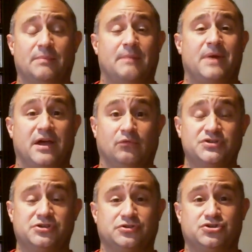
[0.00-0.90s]
about my
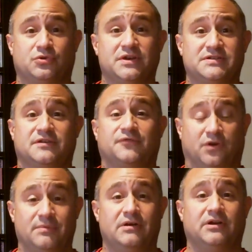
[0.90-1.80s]
original choice
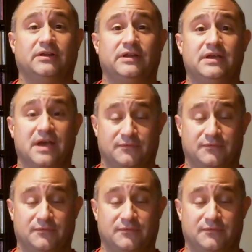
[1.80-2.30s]
for American League